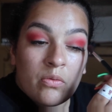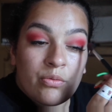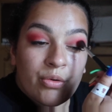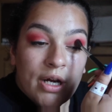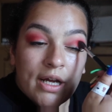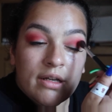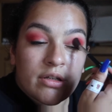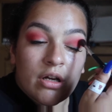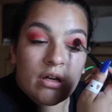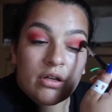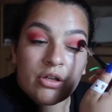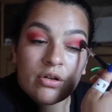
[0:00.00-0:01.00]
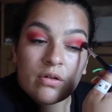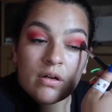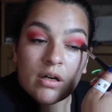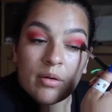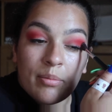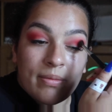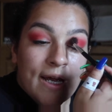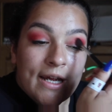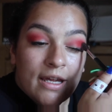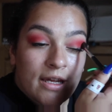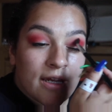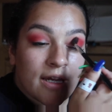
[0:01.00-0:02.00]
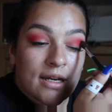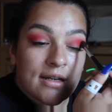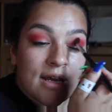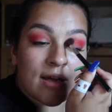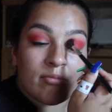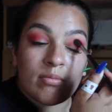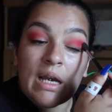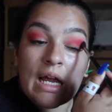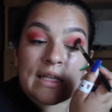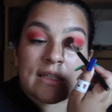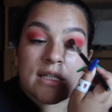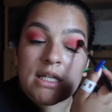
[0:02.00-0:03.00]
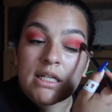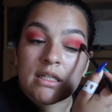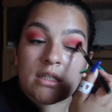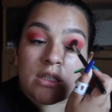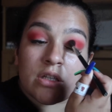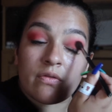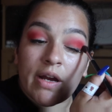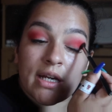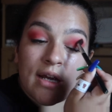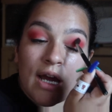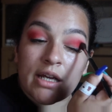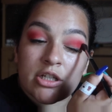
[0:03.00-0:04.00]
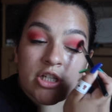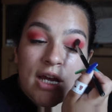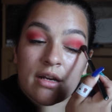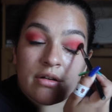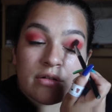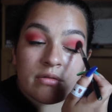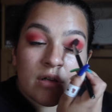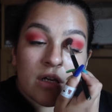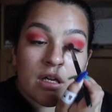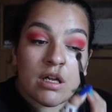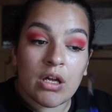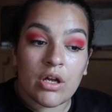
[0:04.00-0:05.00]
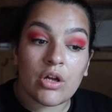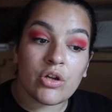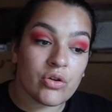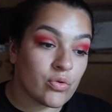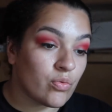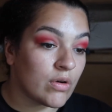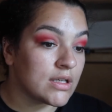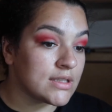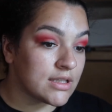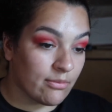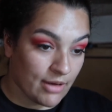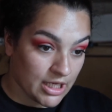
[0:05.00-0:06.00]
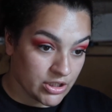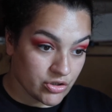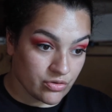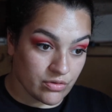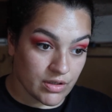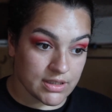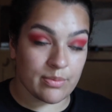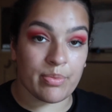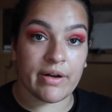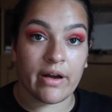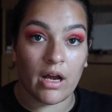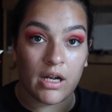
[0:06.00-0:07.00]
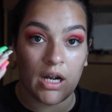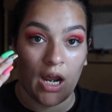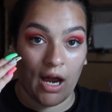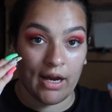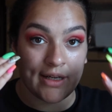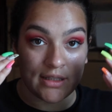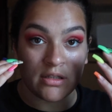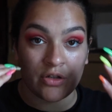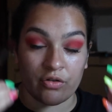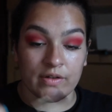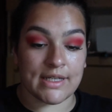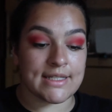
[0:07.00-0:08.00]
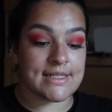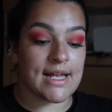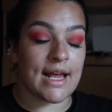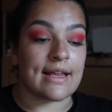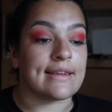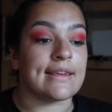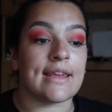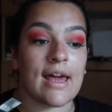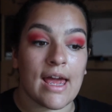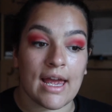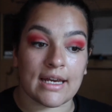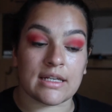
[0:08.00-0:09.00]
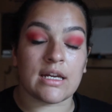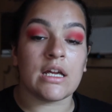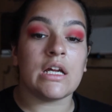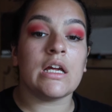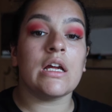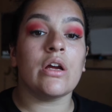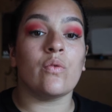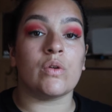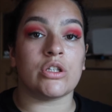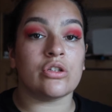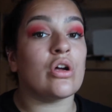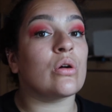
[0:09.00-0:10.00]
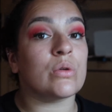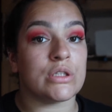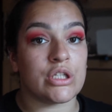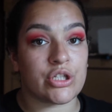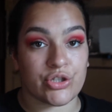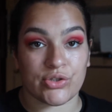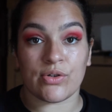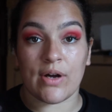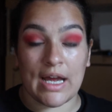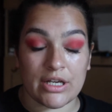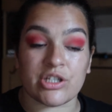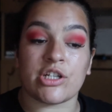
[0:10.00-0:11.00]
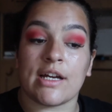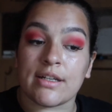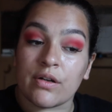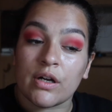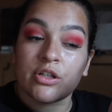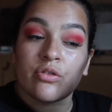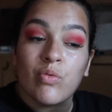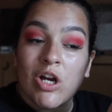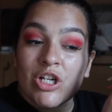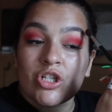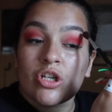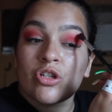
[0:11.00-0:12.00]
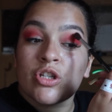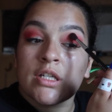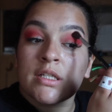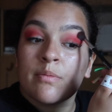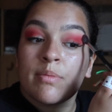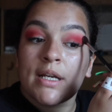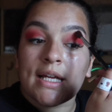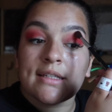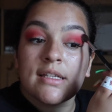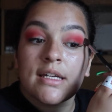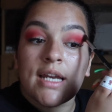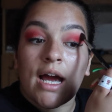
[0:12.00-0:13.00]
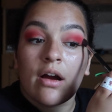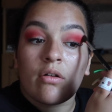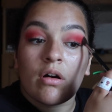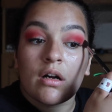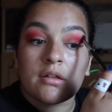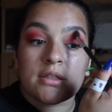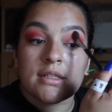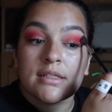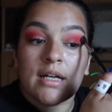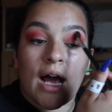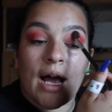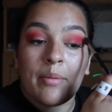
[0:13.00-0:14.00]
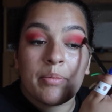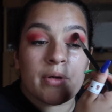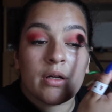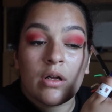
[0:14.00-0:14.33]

When you're packing in and blending the red eyeshadow, you want to make sure to put a lot in the crease, and then with no additional eyeshadow on your brush, just blend it out on the top,